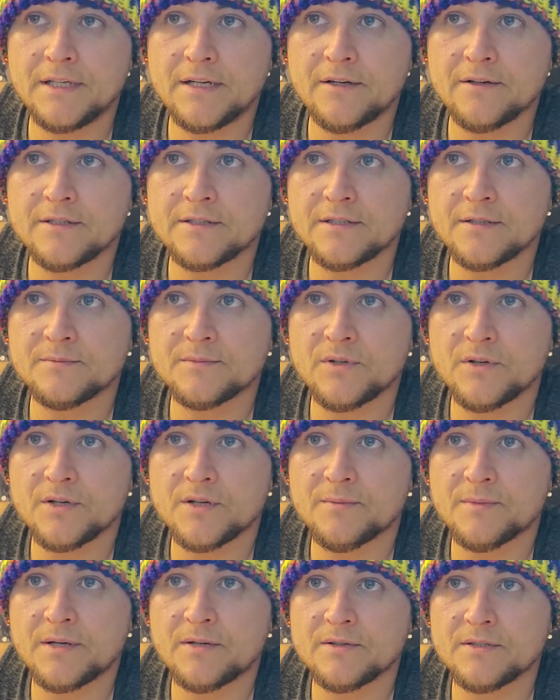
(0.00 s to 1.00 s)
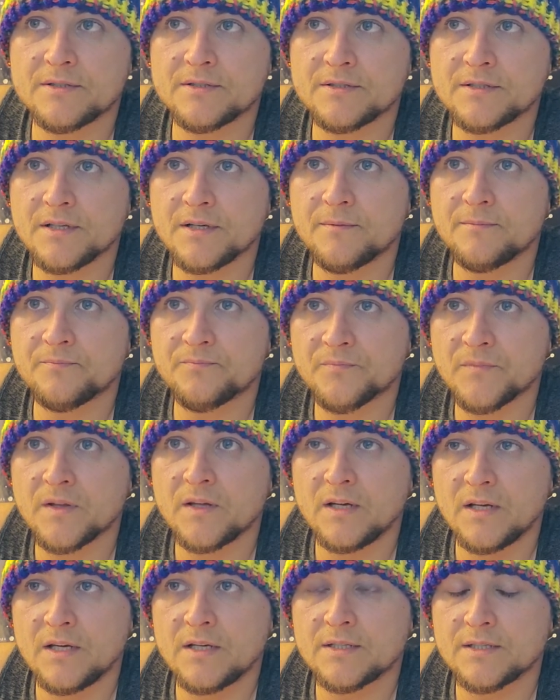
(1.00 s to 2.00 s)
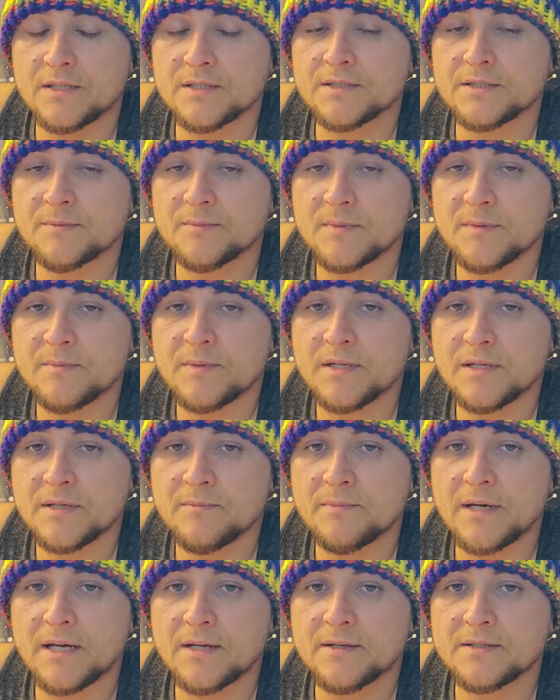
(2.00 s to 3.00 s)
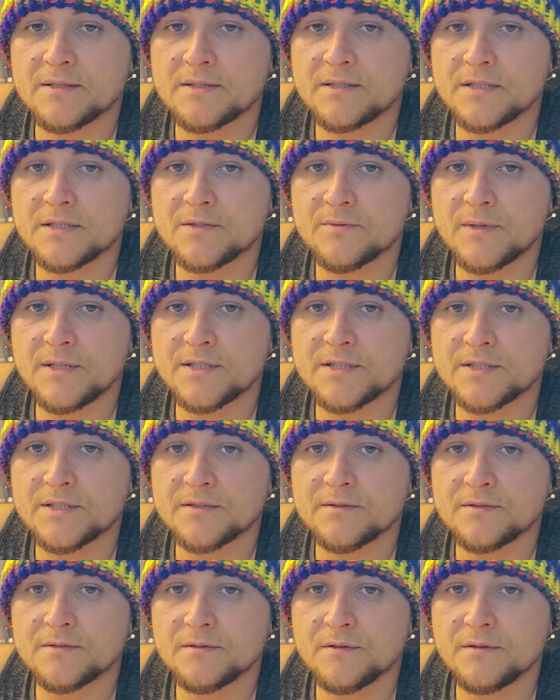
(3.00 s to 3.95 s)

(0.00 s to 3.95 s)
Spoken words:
Aries I'm talking about is does seem to be in a bad situation.